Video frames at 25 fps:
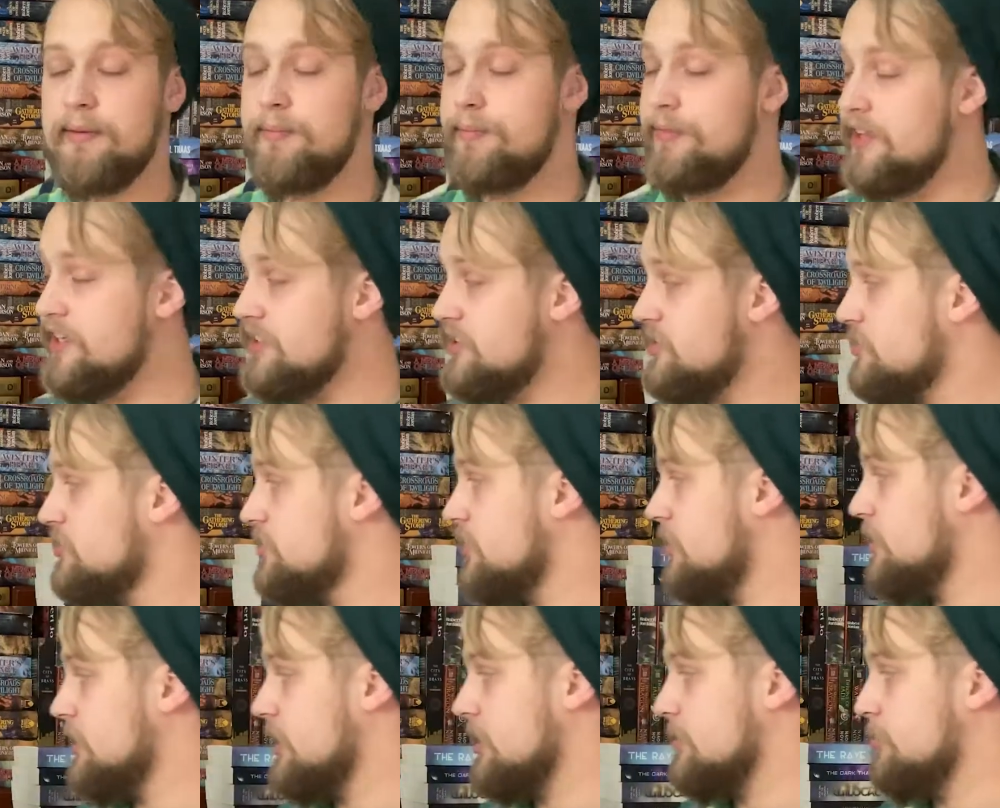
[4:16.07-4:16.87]
This is
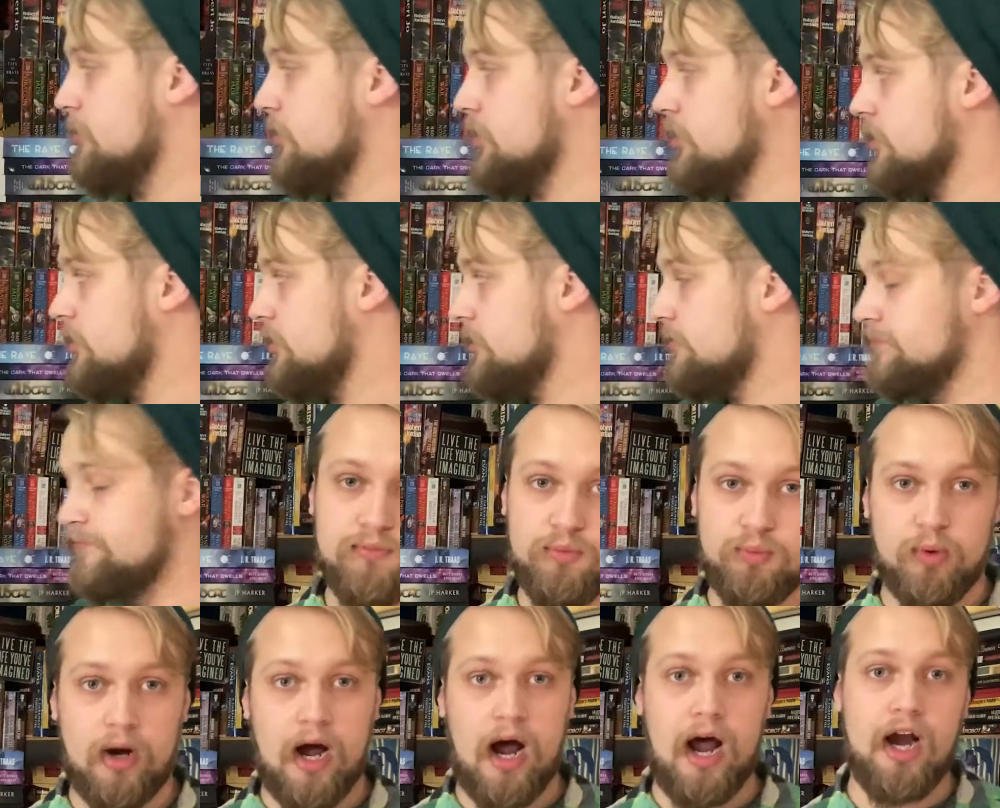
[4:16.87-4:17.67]
a thick book.
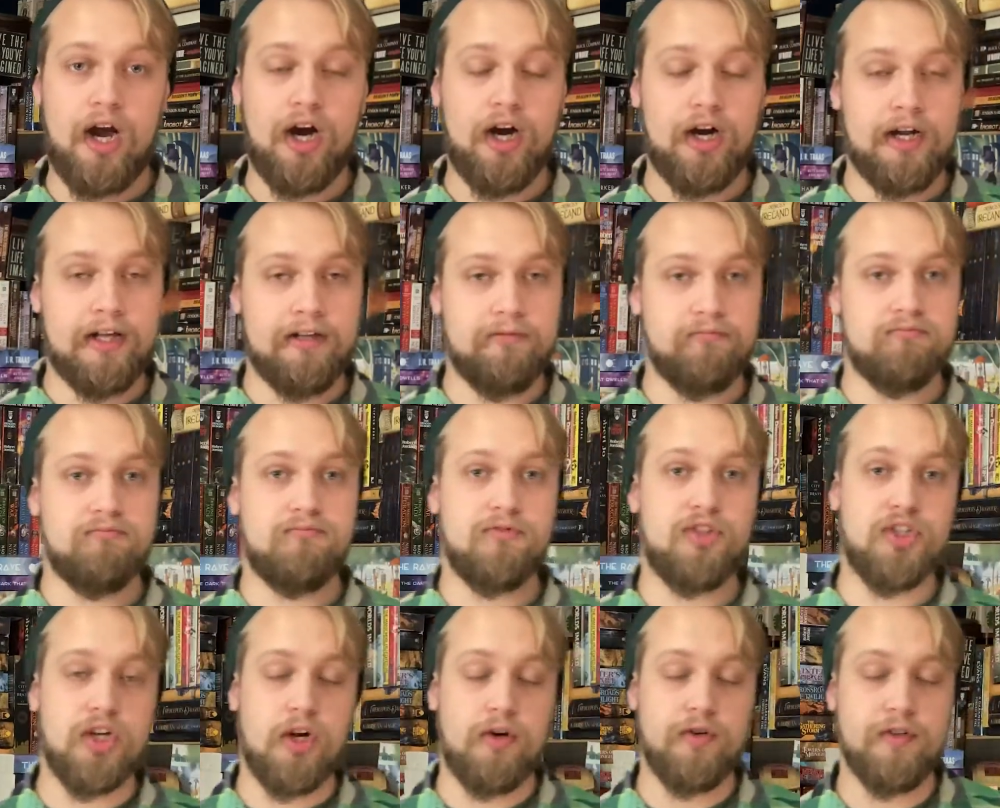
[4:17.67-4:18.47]
I already
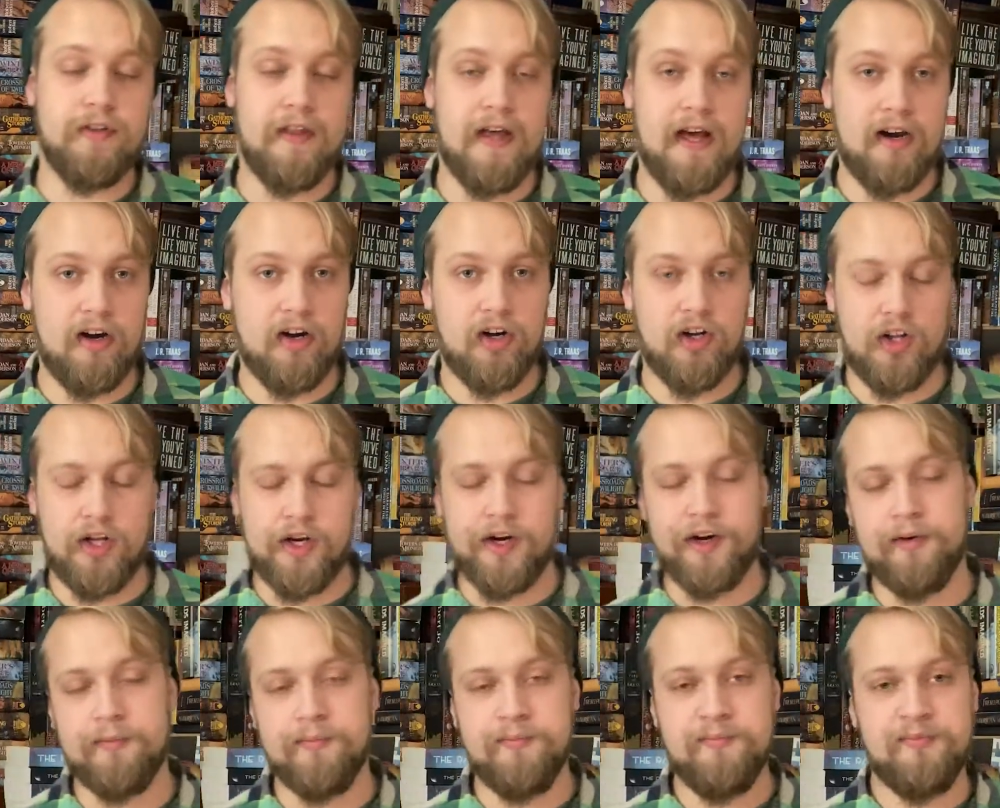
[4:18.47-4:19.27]
showed you that
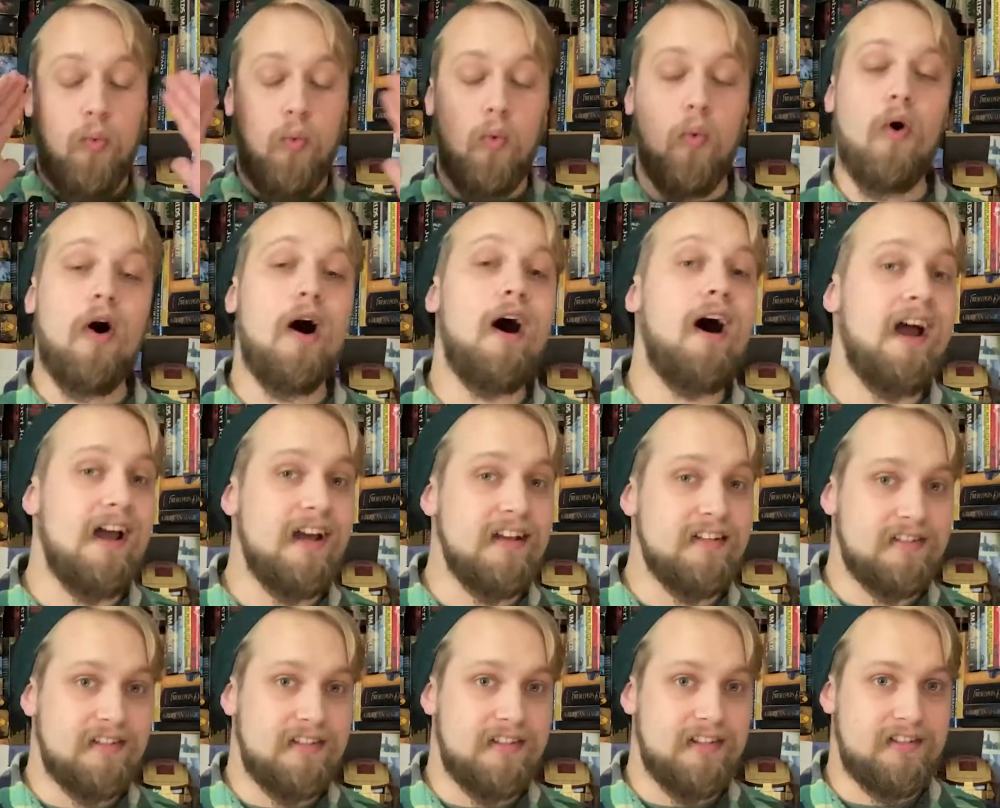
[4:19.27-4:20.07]
earlier. Why
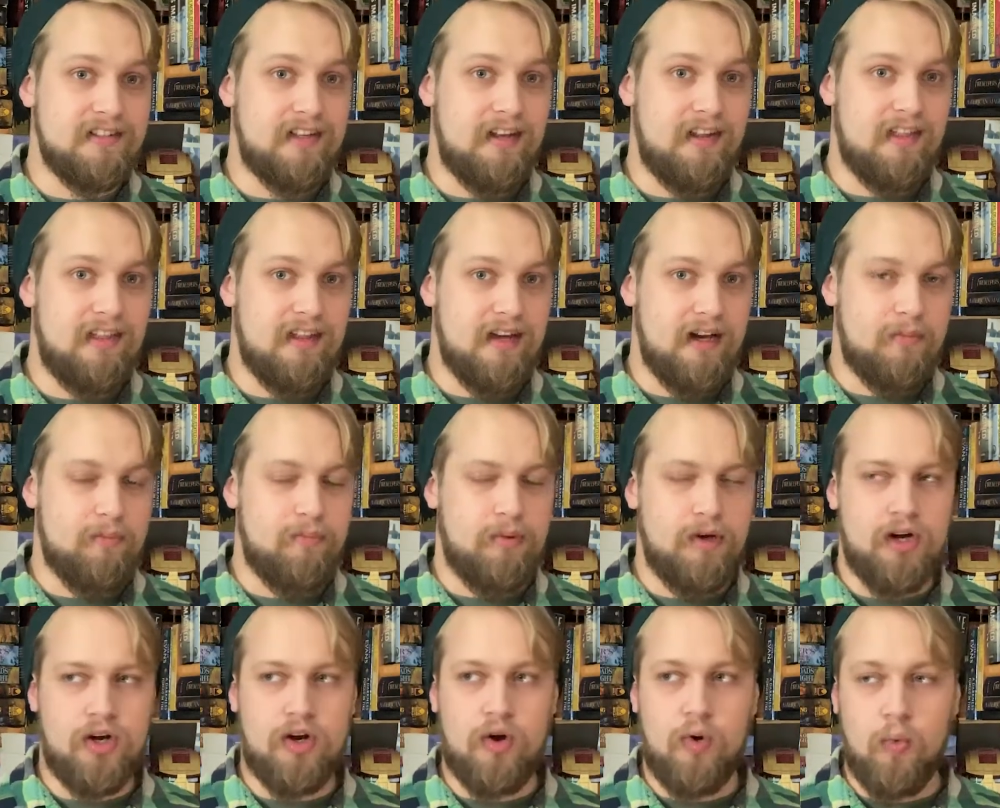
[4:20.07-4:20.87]
is this a thick
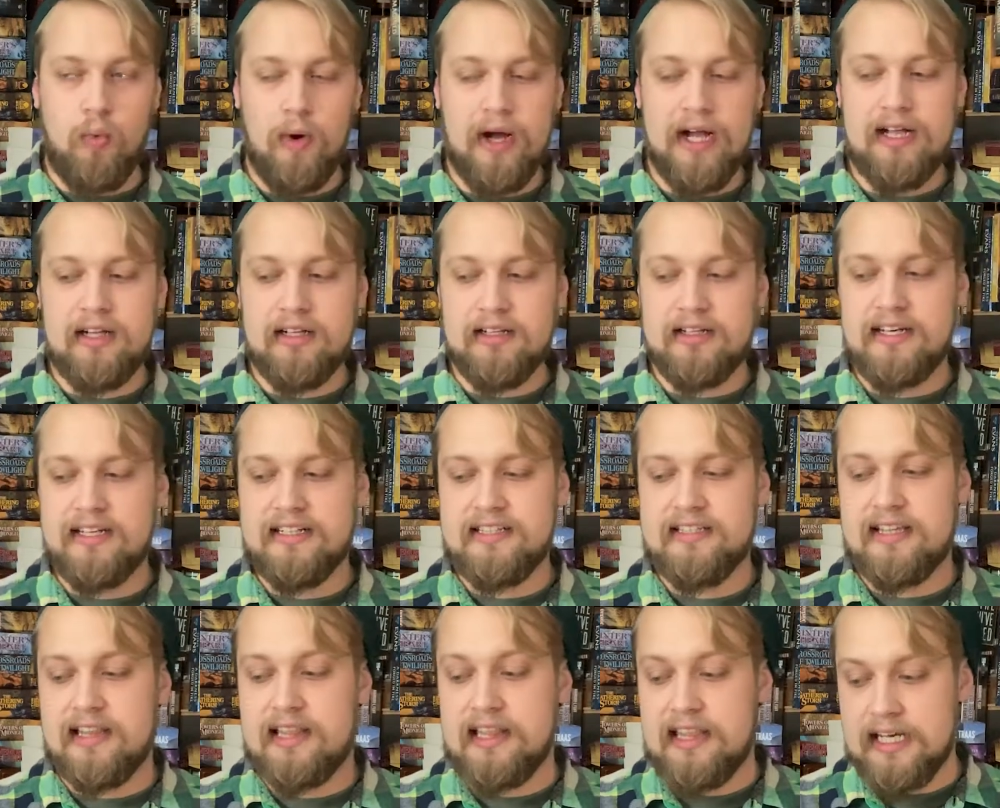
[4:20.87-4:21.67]
book? Well,
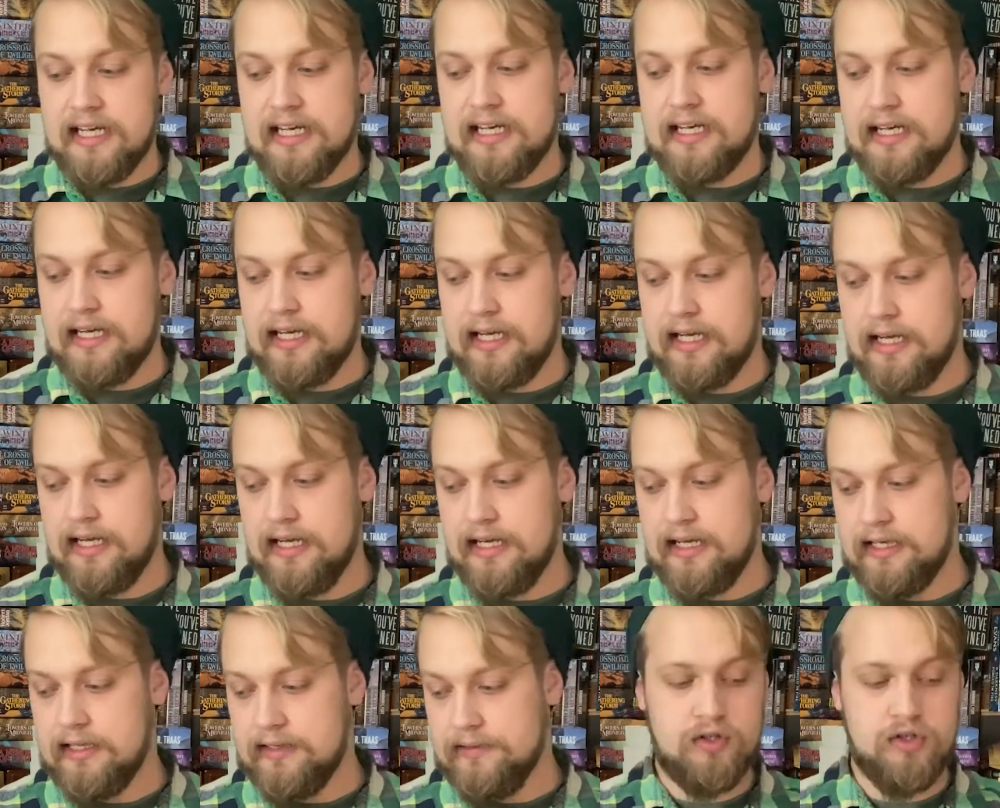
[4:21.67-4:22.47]
it's thick,
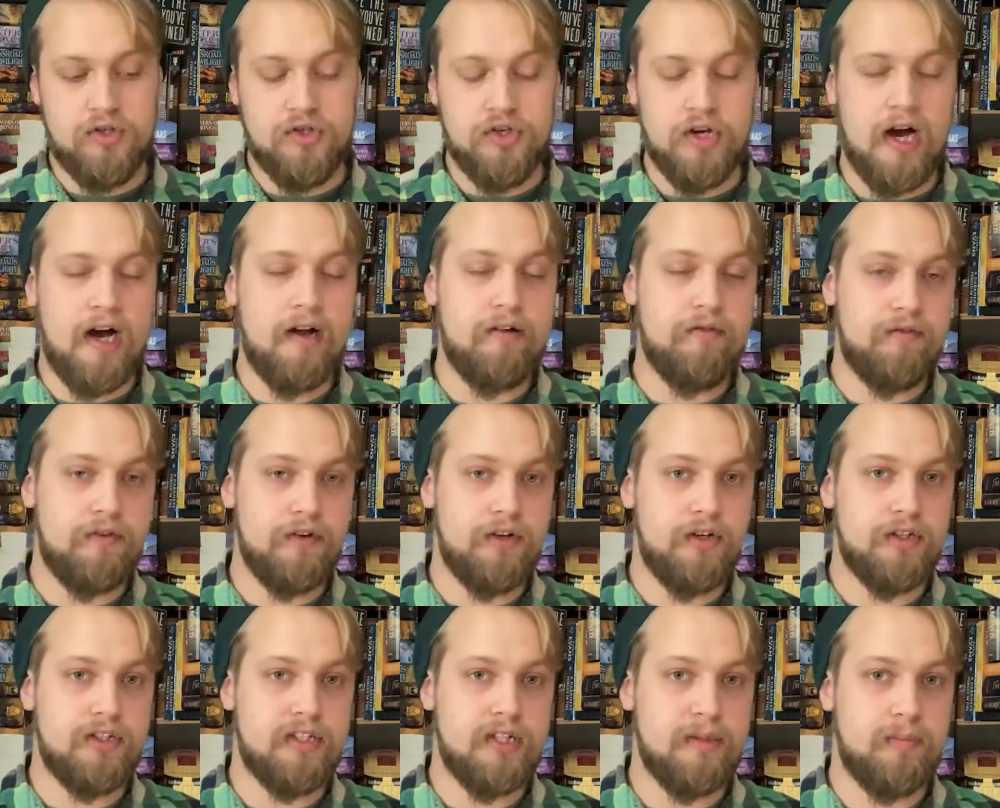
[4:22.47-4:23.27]
not for
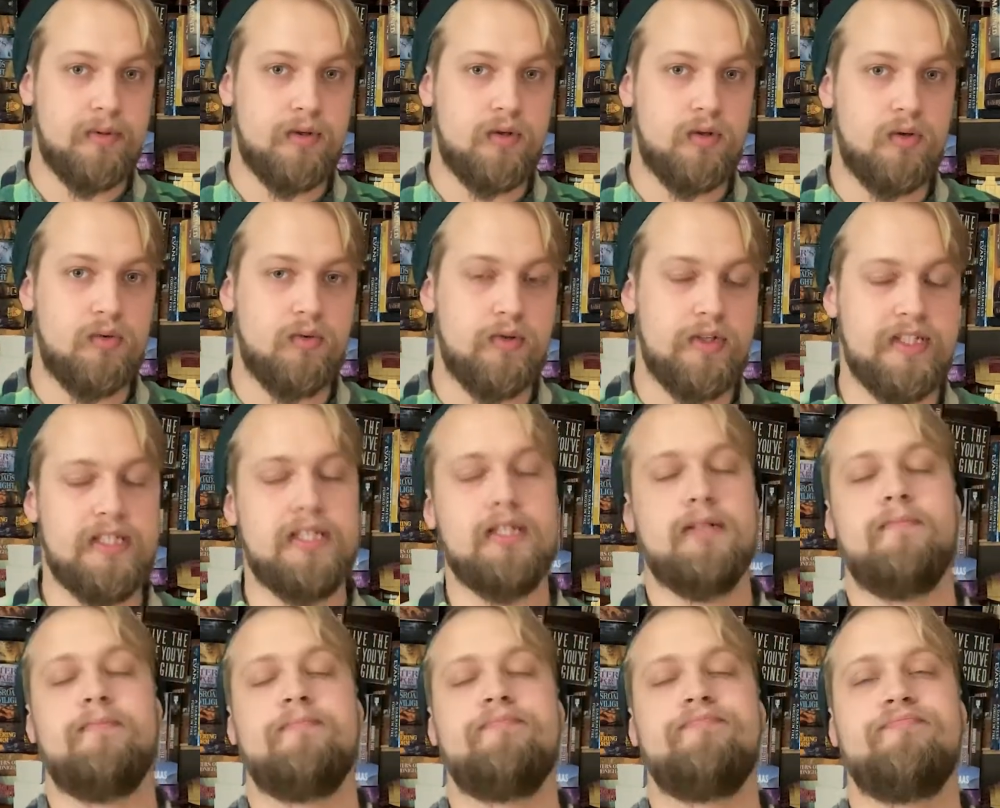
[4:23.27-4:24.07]
your typical reason.